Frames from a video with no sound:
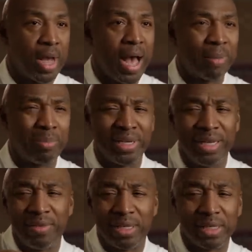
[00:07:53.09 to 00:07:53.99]
I
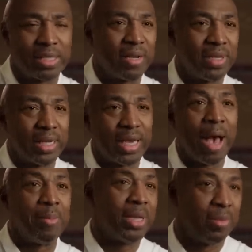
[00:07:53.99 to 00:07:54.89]
believed in the stuff that
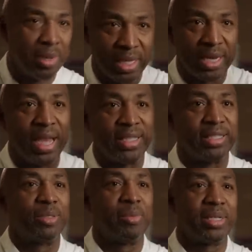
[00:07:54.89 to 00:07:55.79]
got me to be the
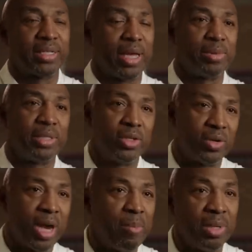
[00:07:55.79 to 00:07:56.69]
nation's best kept
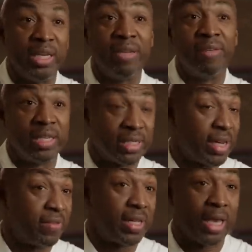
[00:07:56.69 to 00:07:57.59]
secret. I believed in the
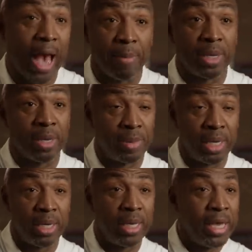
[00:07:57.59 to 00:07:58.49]
stuff that got me to
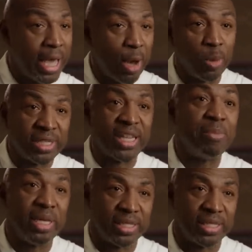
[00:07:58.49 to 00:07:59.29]
be, it was in me